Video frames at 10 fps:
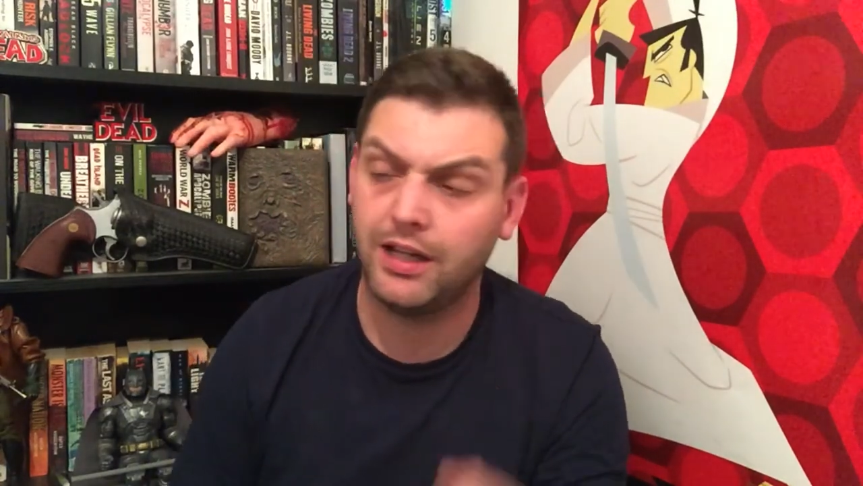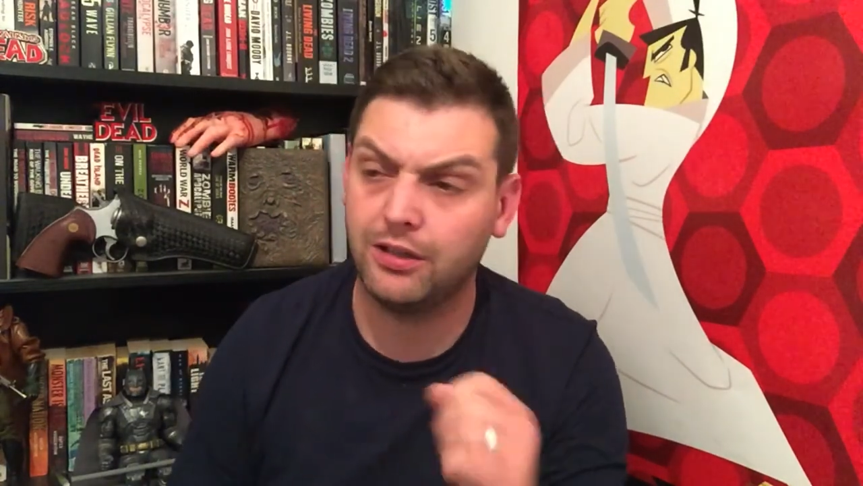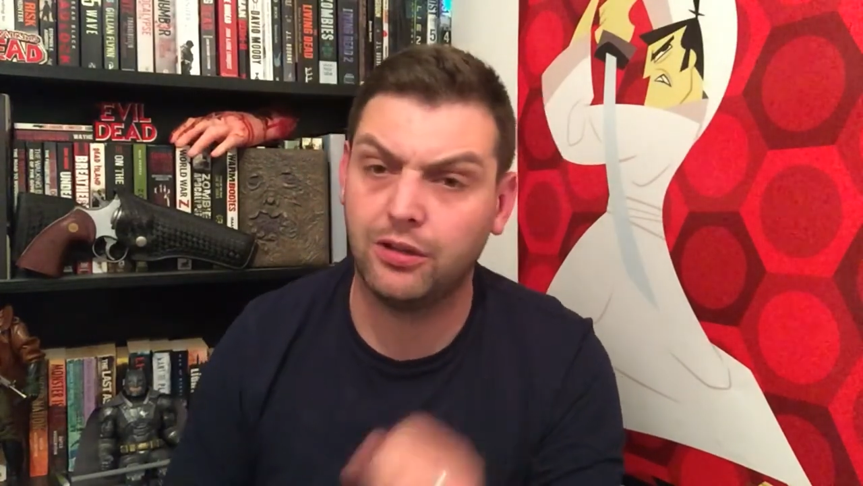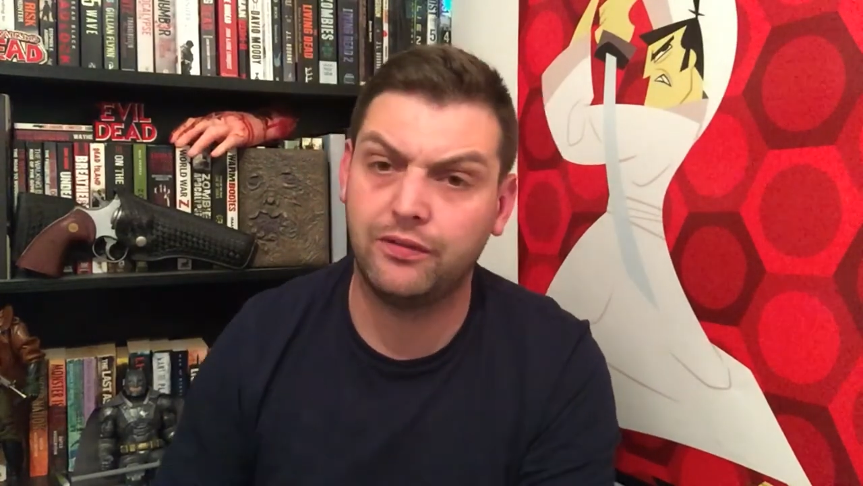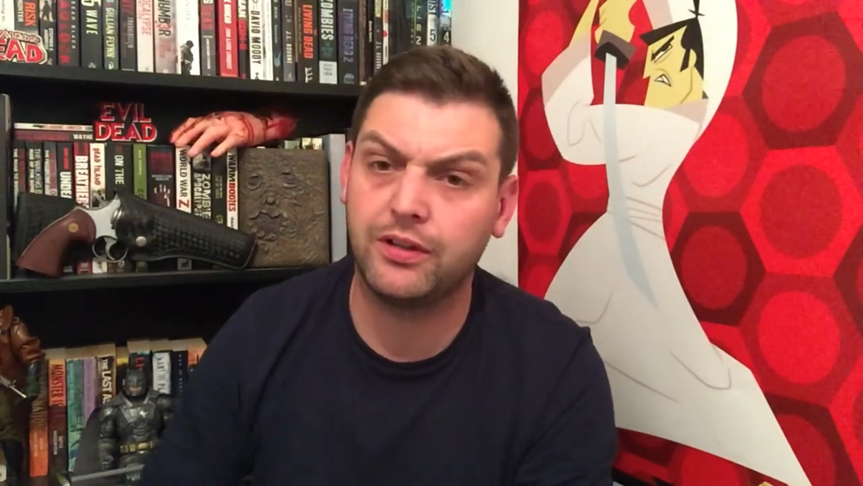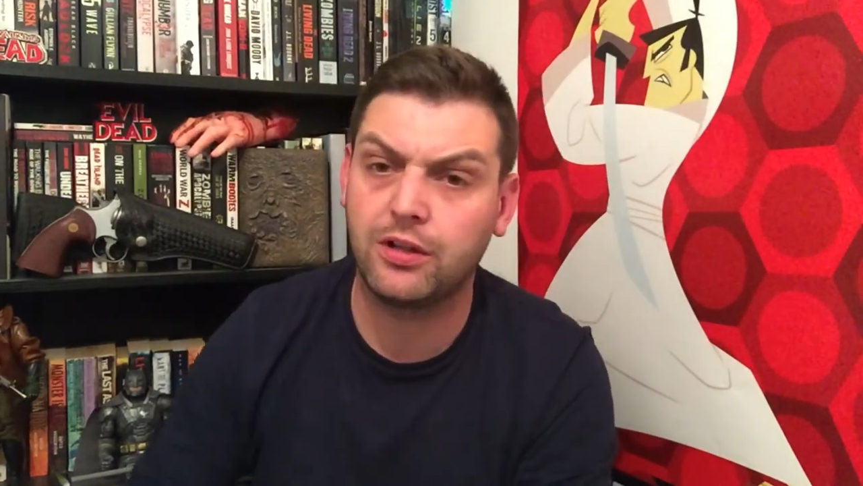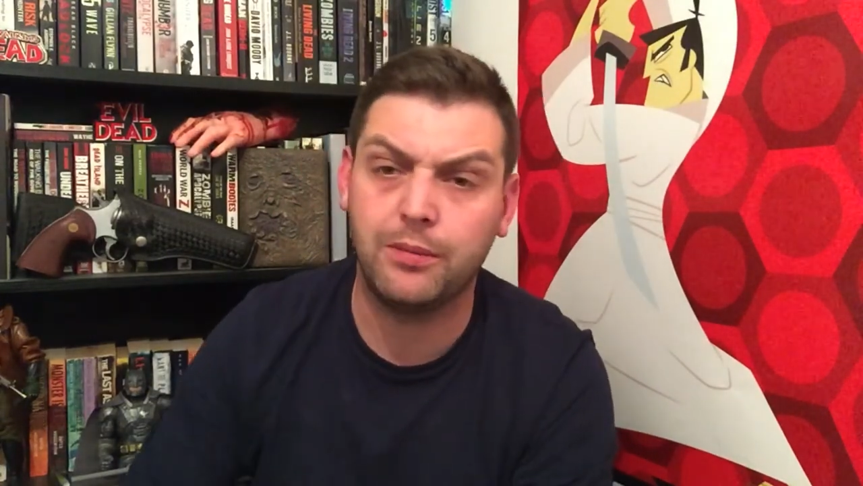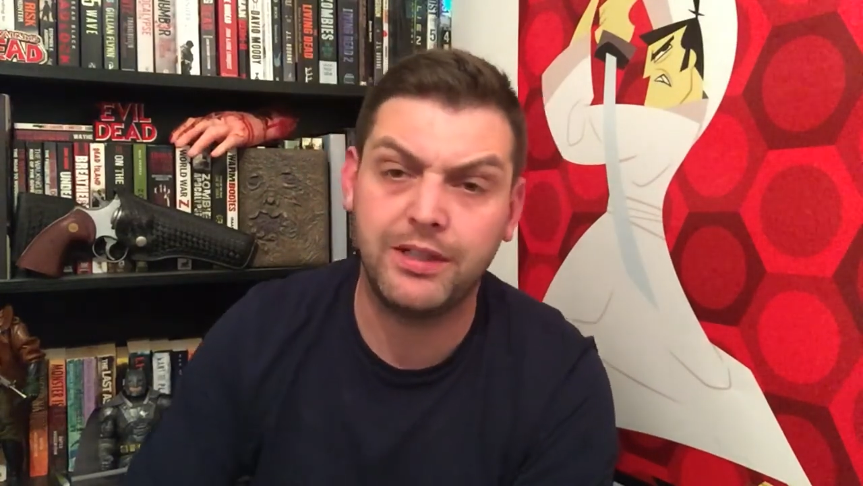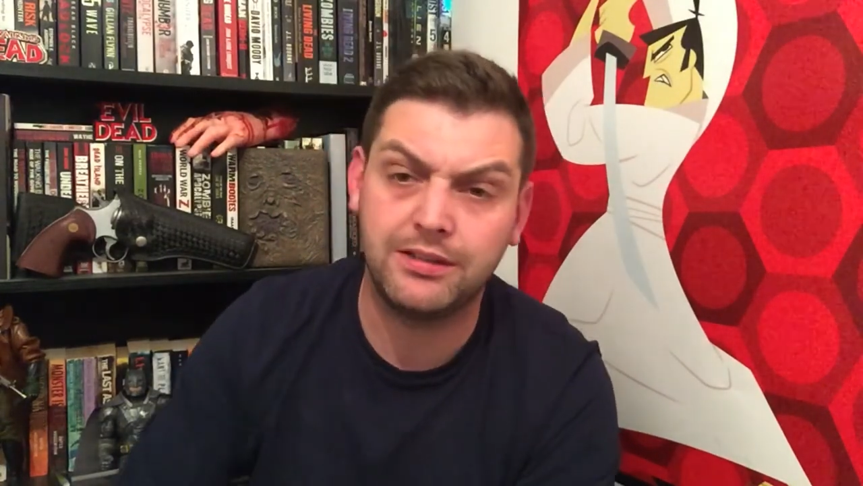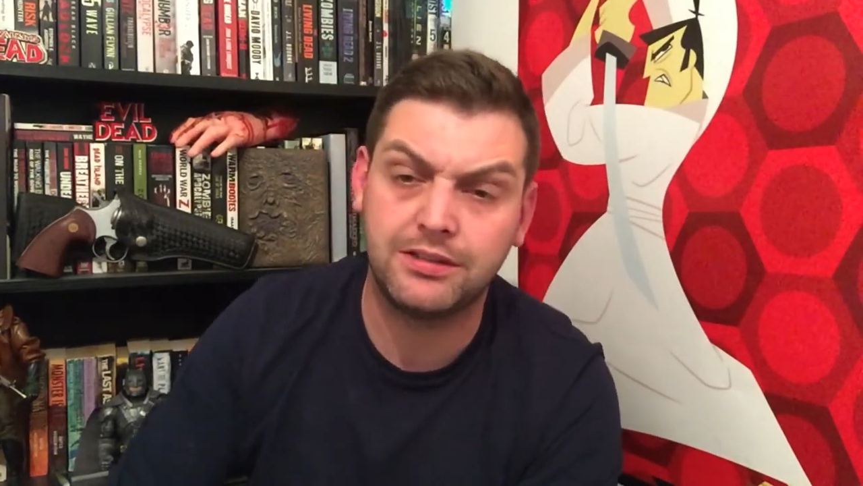Love the
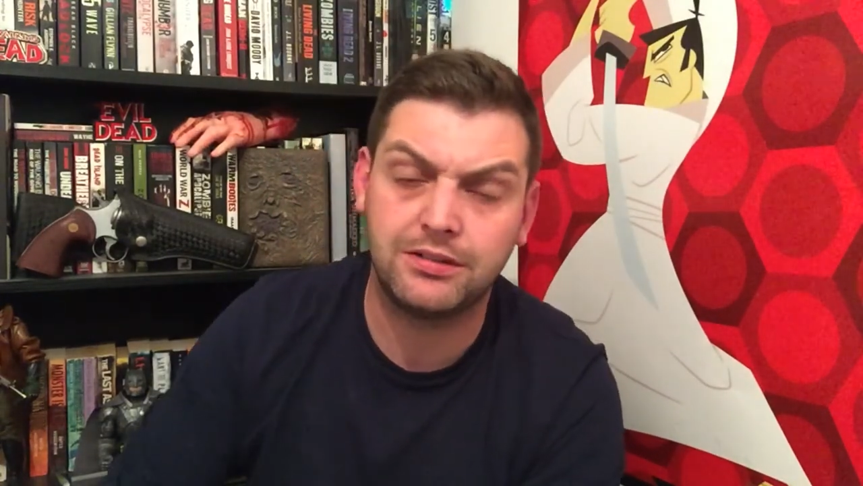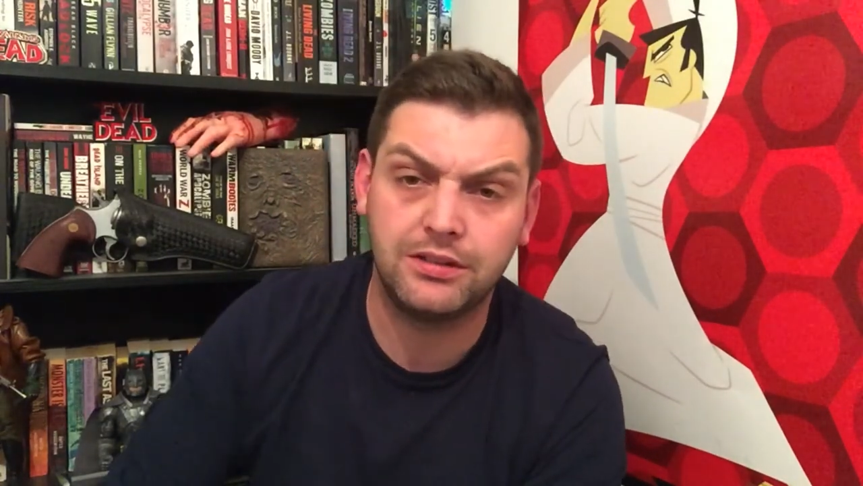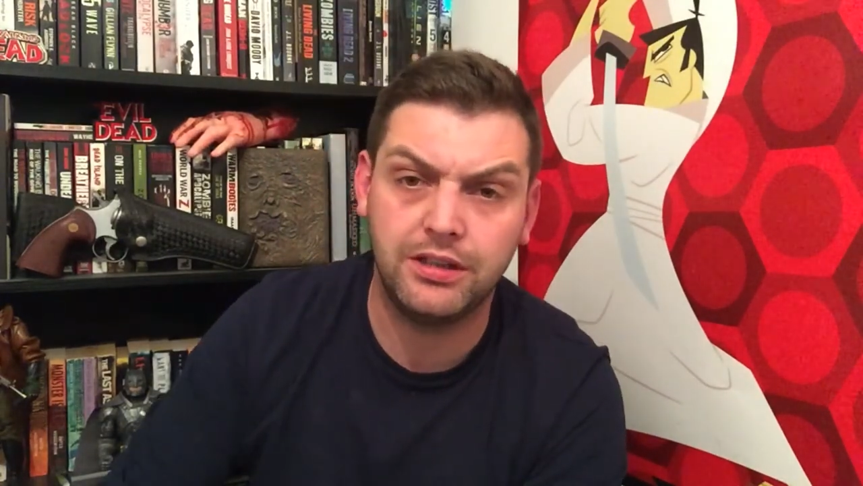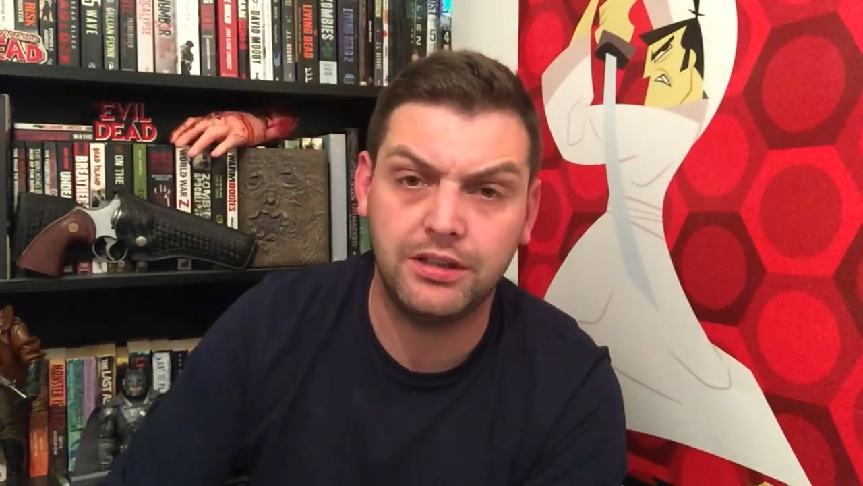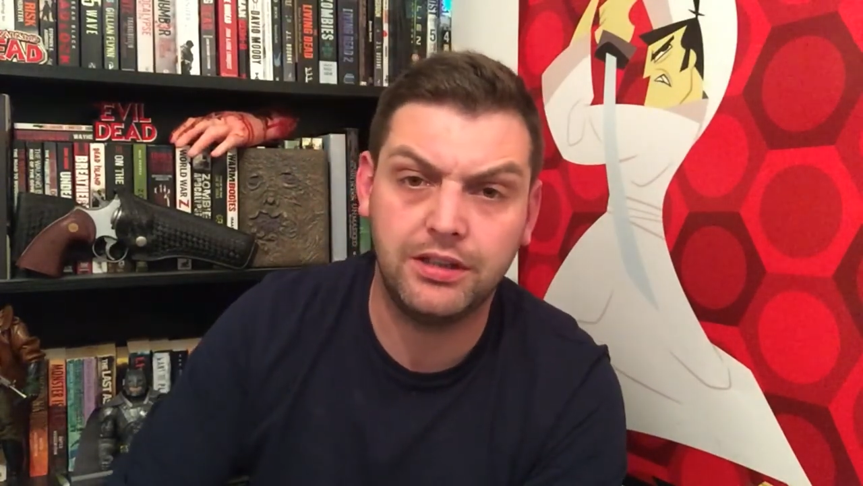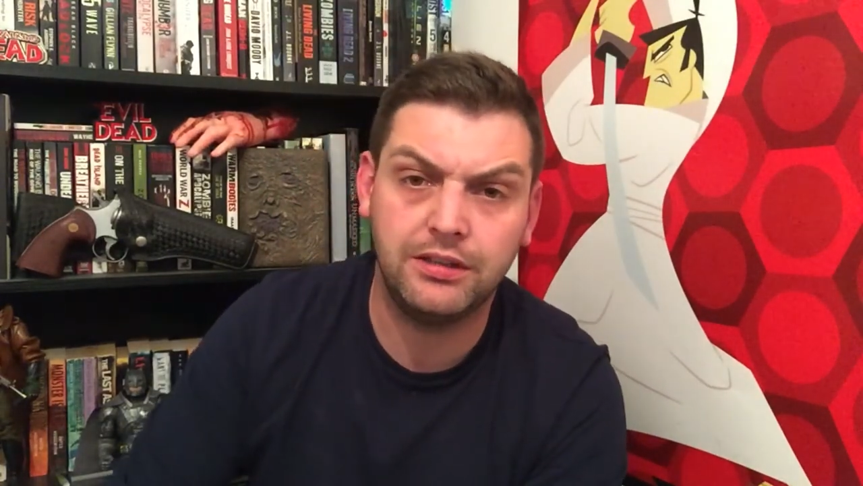comments that you